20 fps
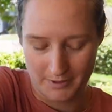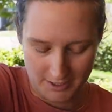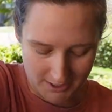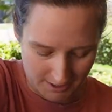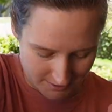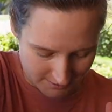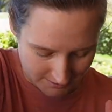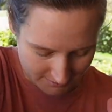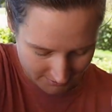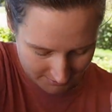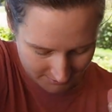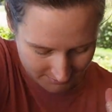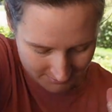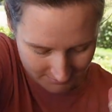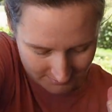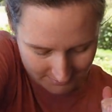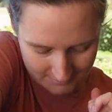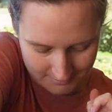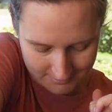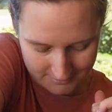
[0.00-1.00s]
pen,
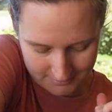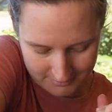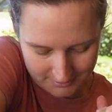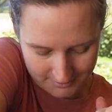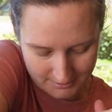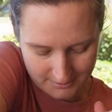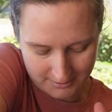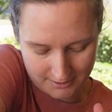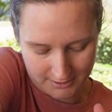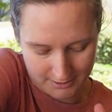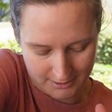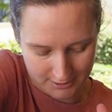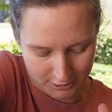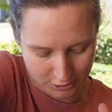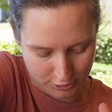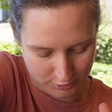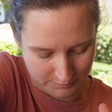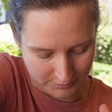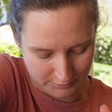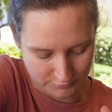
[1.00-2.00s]
and
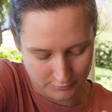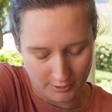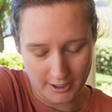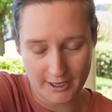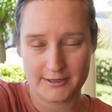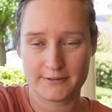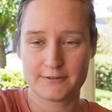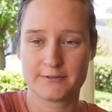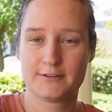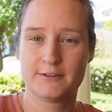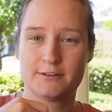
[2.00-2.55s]
you'd be right.